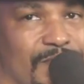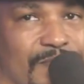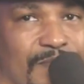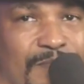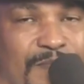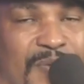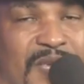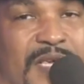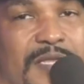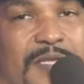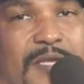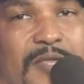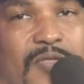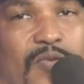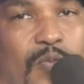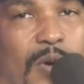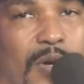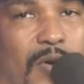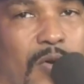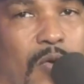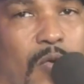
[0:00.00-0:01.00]
business
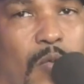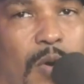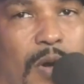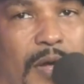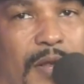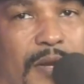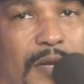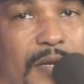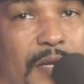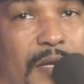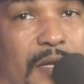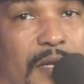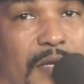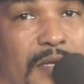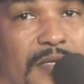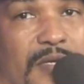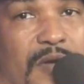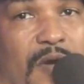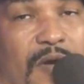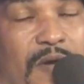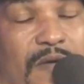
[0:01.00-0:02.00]
101.
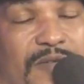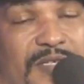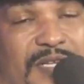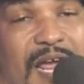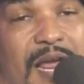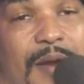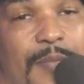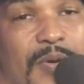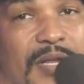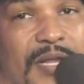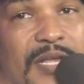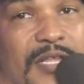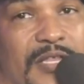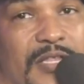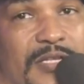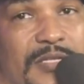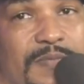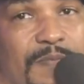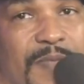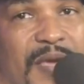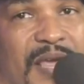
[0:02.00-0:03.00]
So if Cyberlink
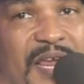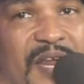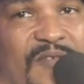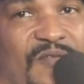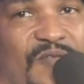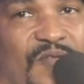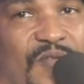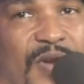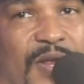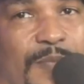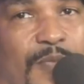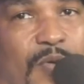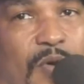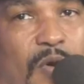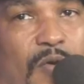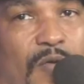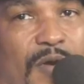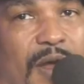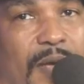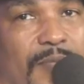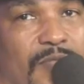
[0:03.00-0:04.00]
just made free
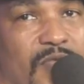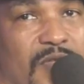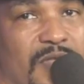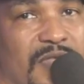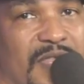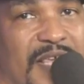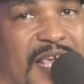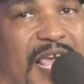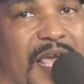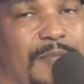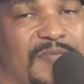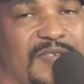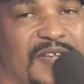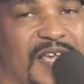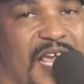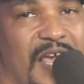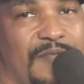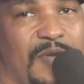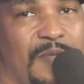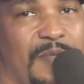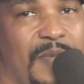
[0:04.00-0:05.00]
programs, just gave them to
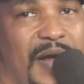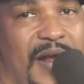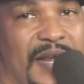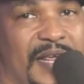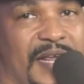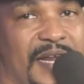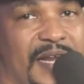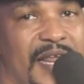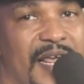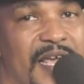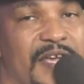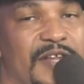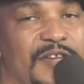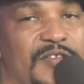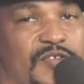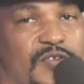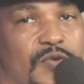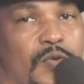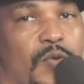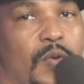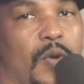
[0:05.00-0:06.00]
everybody, and they could
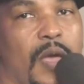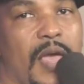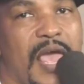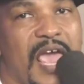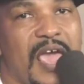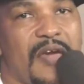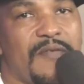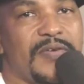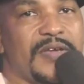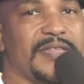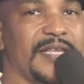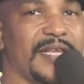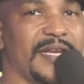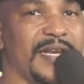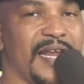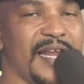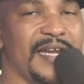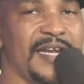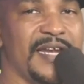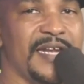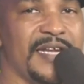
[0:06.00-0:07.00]
do everything
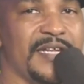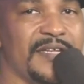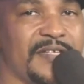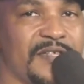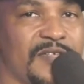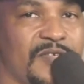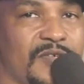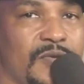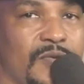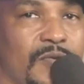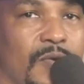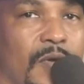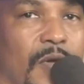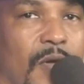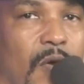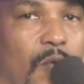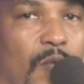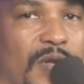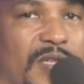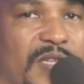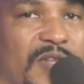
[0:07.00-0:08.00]
they needed to do
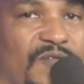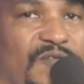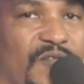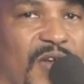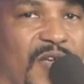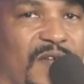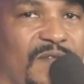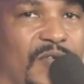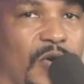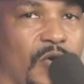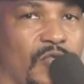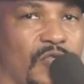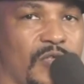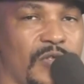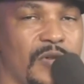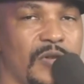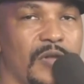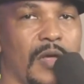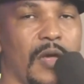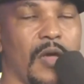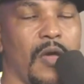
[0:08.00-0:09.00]
with the free
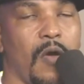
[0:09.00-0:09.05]
version,